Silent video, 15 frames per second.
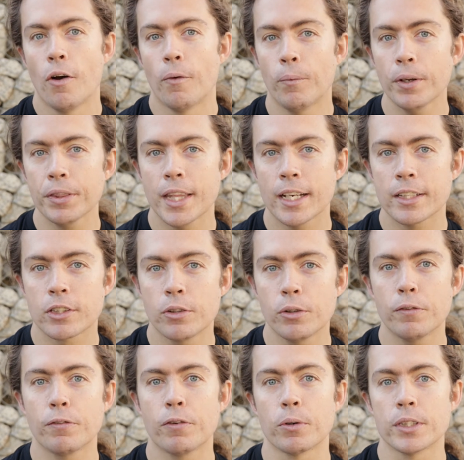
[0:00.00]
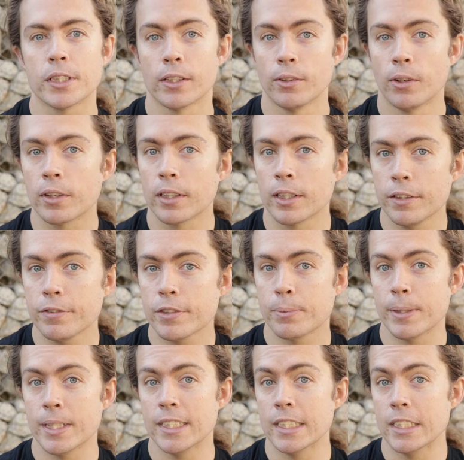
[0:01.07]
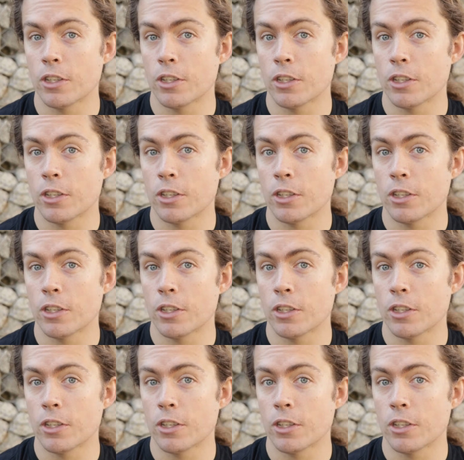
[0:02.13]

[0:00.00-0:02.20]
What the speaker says: what that's good for is the longer lived species